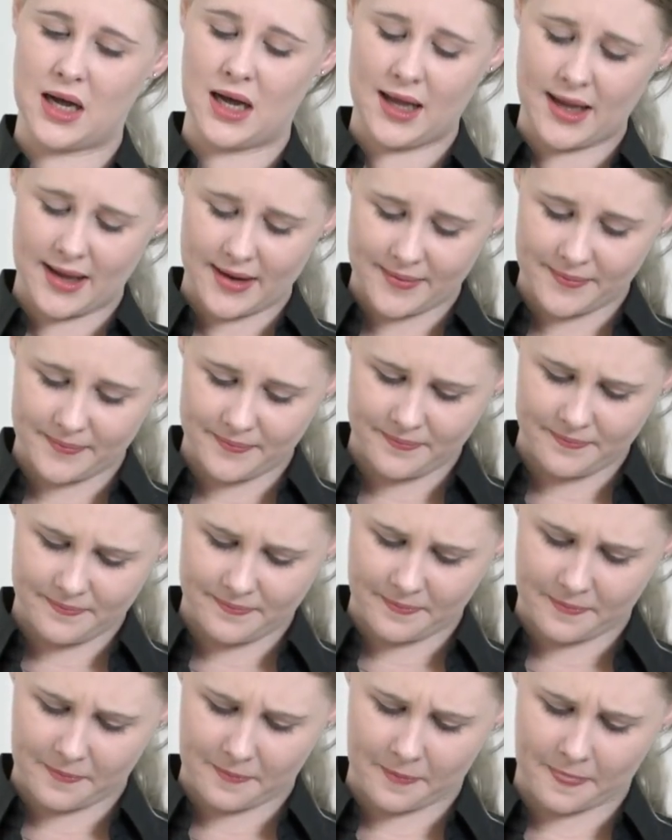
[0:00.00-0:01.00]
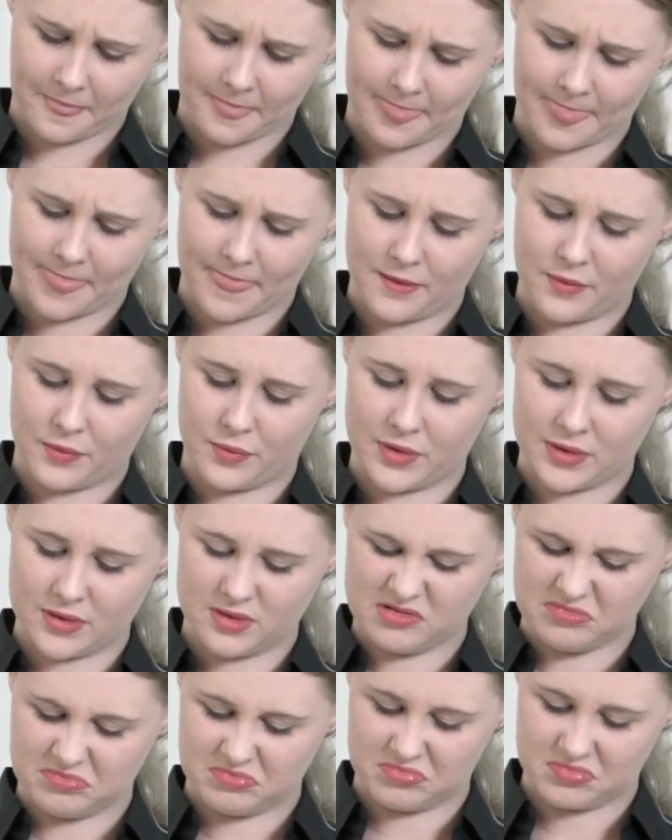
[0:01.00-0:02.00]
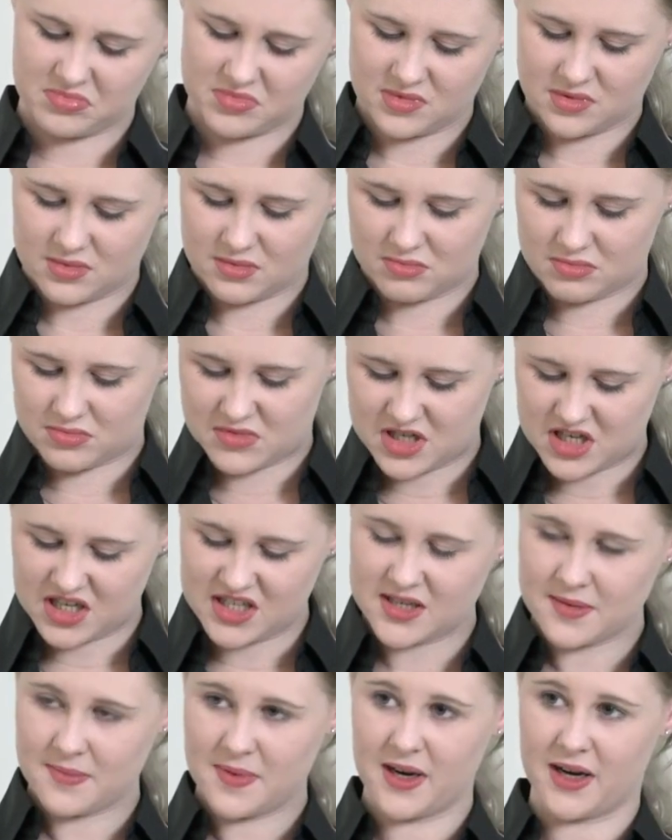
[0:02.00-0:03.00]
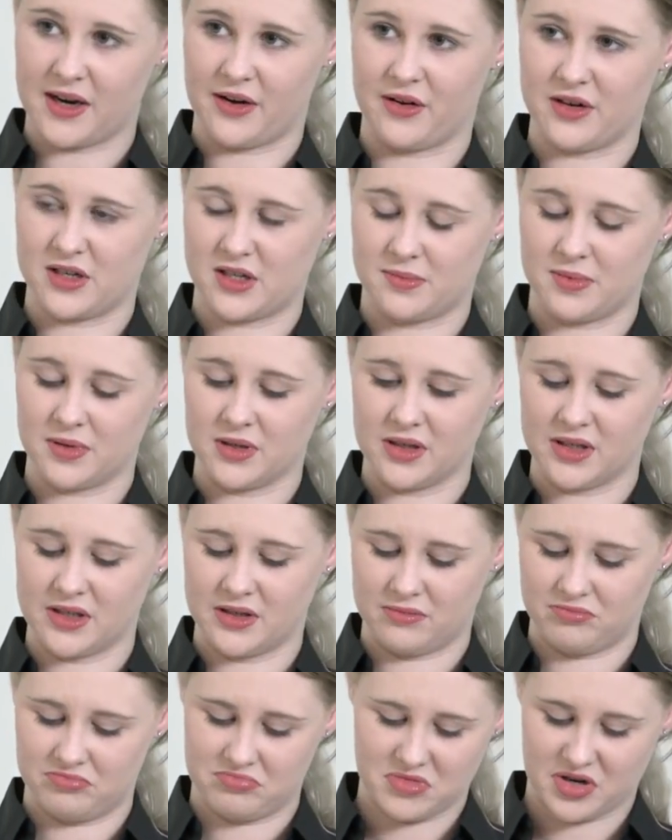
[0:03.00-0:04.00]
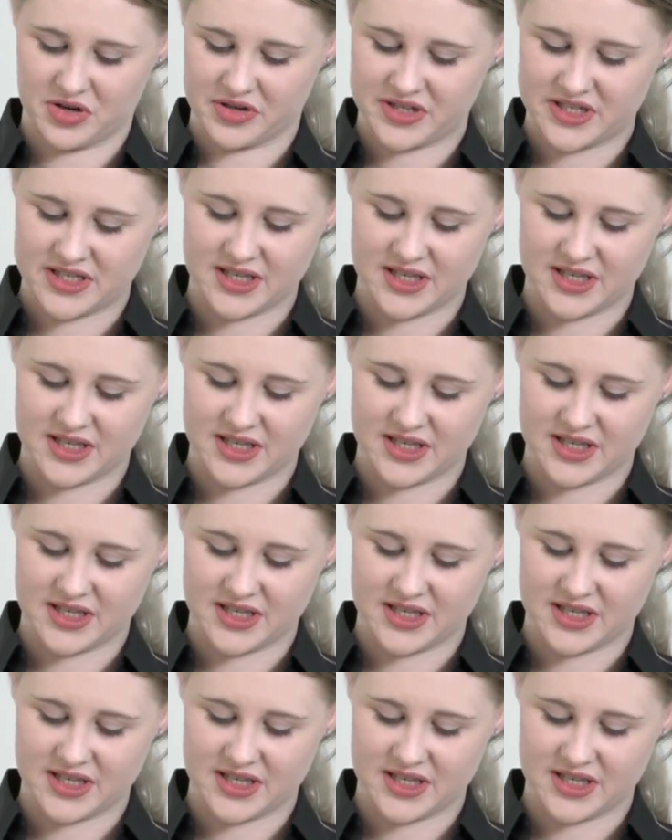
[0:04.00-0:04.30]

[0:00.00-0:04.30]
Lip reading: Well, she's a bit irritable and not